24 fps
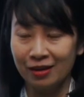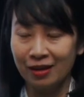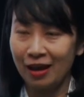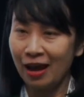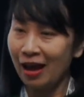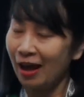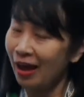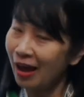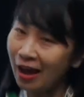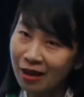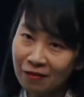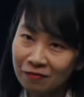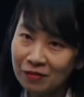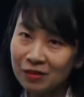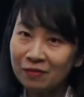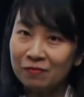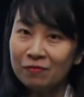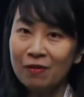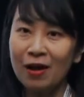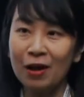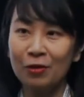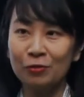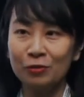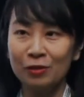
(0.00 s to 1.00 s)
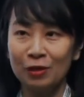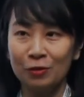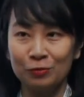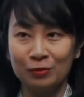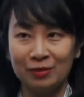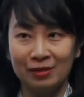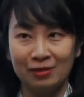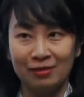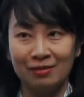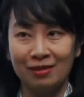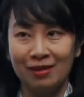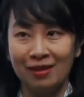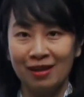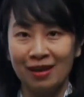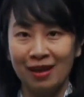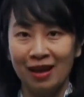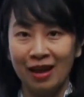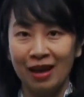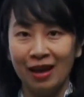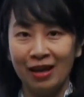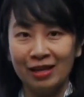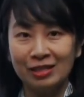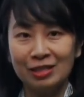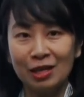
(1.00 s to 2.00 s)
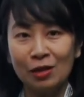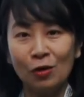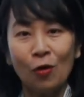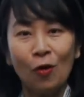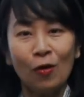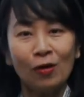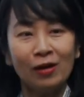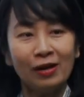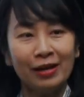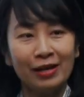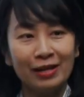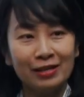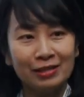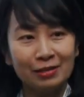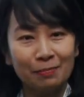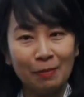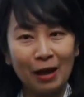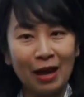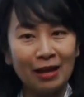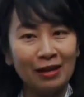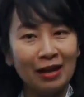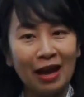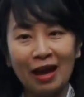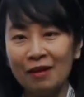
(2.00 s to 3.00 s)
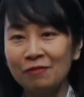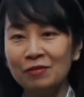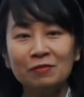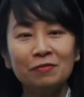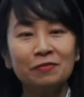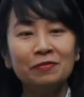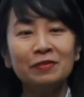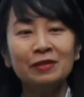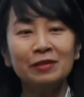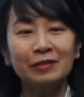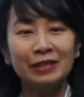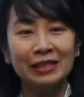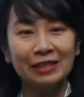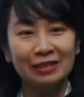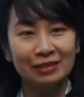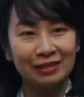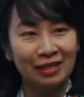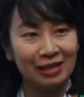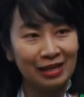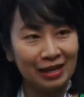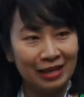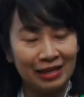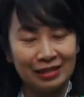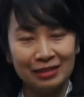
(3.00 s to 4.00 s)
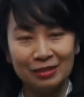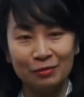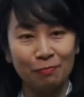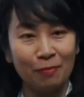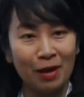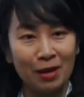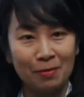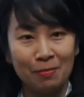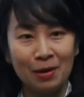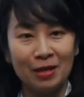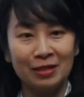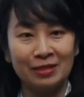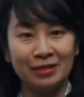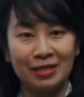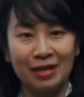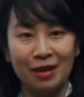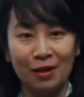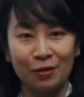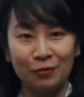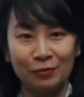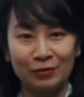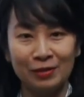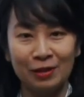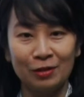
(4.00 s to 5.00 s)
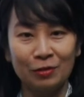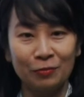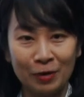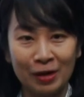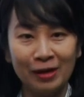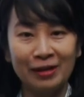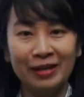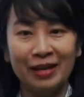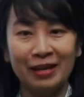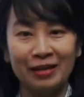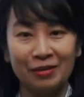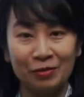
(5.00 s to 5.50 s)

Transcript: I haven't found those. It's a long list and haven't filled in the list by myself, so I really